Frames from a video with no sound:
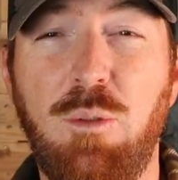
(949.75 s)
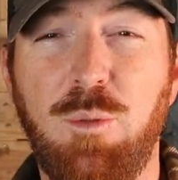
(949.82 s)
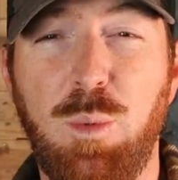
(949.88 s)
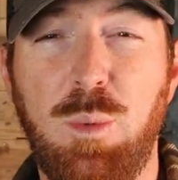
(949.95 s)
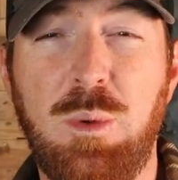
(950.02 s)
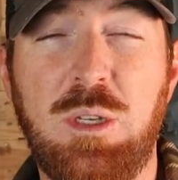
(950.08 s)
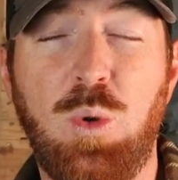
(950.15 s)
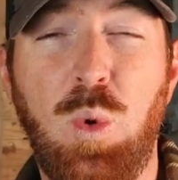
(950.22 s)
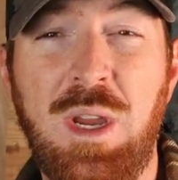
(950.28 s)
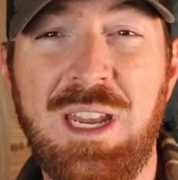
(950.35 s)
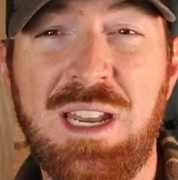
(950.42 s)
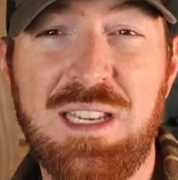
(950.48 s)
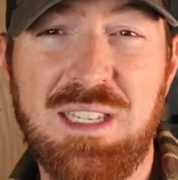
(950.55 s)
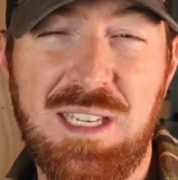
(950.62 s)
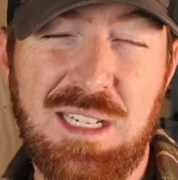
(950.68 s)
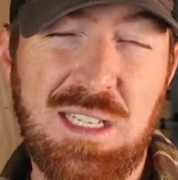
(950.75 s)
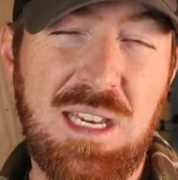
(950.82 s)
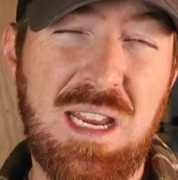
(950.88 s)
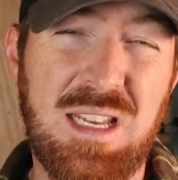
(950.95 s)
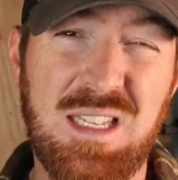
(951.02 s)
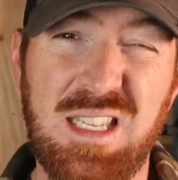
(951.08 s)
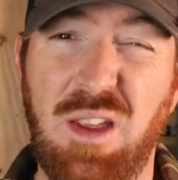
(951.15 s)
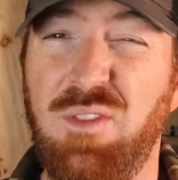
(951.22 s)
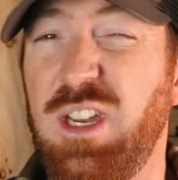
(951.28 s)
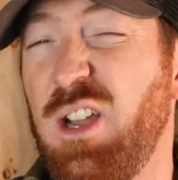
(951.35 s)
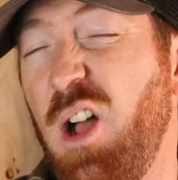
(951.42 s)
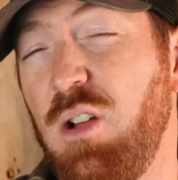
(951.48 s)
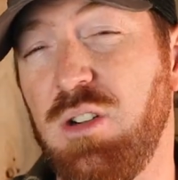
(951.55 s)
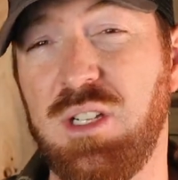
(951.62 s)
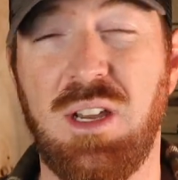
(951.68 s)
for between $60 and
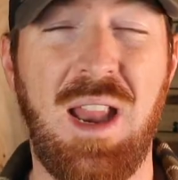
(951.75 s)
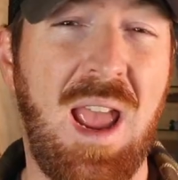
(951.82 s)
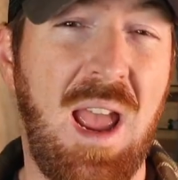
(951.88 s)
$70 on